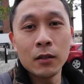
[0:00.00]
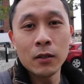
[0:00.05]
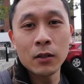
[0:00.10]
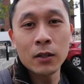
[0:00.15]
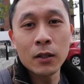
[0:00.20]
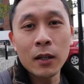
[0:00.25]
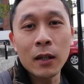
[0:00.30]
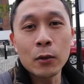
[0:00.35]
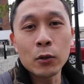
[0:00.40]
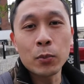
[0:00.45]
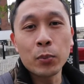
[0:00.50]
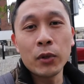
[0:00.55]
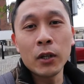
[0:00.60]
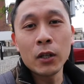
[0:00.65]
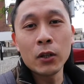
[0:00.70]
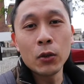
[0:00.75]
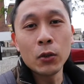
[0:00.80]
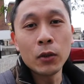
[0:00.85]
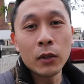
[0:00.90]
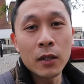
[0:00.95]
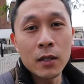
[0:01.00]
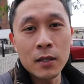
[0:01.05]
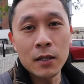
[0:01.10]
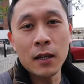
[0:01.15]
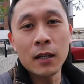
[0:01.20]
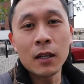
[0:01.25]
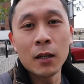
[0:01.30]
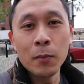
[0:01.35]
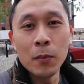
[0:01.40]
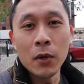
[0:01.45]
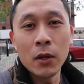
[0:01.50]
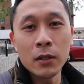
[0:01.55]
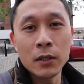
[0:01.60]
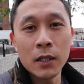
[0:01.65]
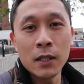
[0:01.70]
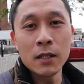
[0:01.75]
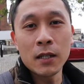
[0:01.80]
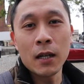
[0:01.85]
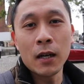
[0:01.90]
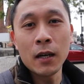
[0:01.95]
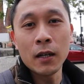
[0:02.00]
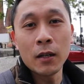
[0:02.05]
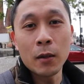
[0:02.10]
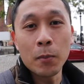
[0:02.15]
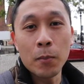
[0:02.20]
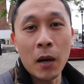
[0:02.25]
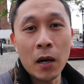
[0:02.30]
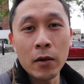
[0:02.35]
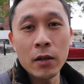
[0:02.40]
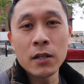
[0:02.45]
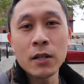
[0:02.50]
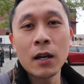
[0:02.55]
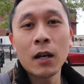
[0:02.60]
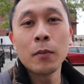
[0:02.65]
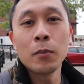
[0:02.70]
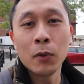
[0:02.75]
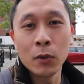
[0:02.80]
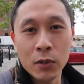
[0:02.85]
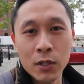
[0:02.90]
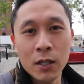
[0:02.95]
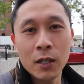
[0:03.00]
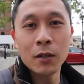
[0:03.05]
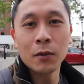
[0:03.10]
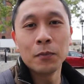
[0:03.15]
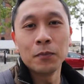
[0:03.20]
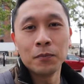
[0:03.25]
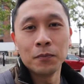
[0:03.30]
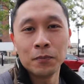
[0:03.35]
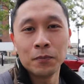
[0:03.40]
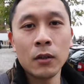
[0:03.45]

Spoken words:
So that was pretty cool inside the Merseyside Maritime Museum.